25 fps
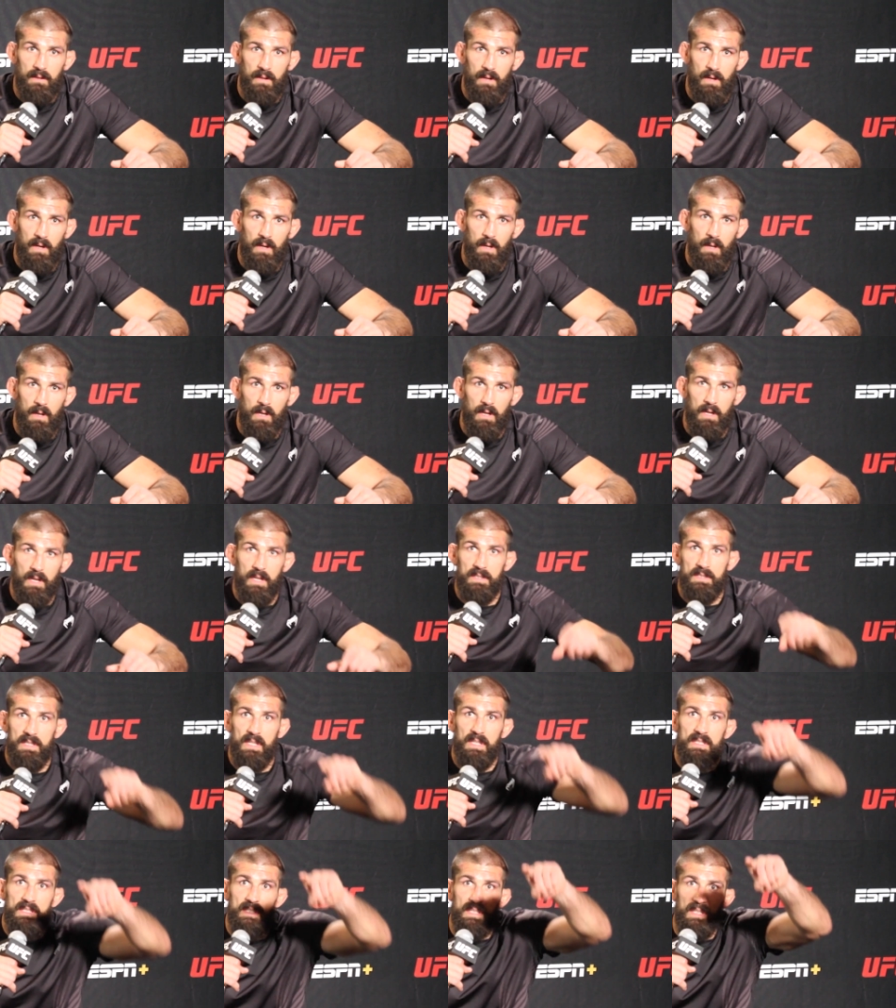
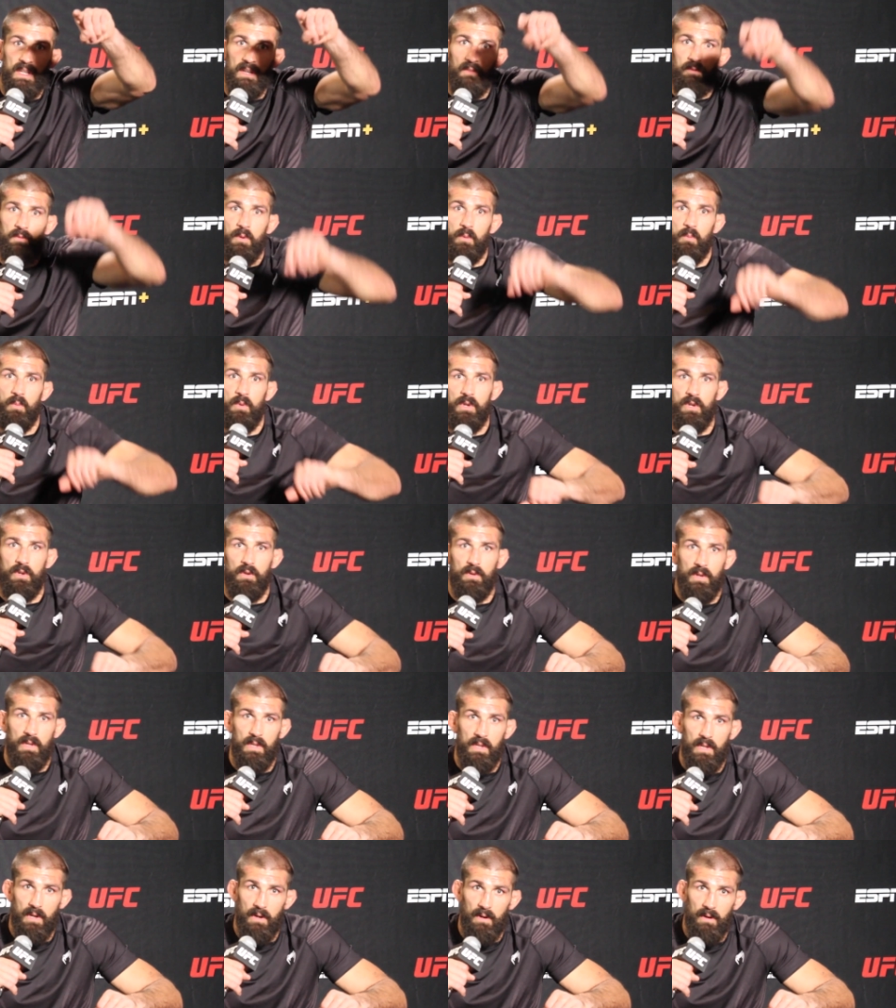because uh, it's different when you're
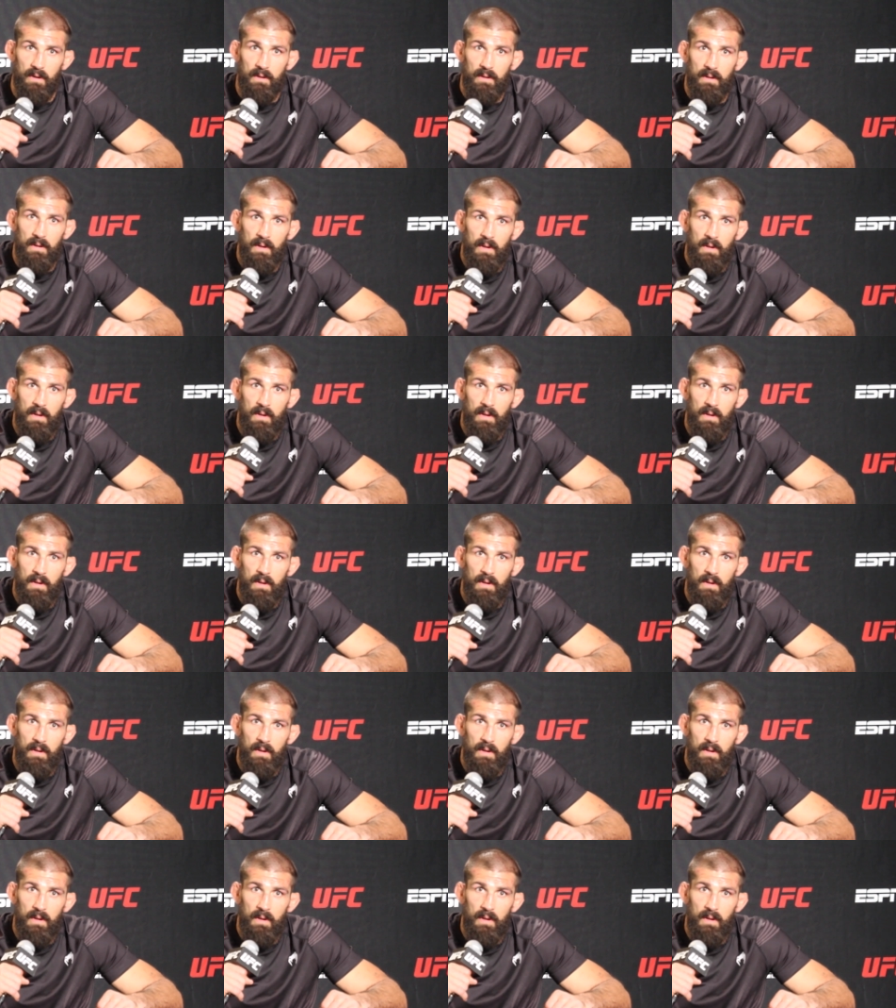in there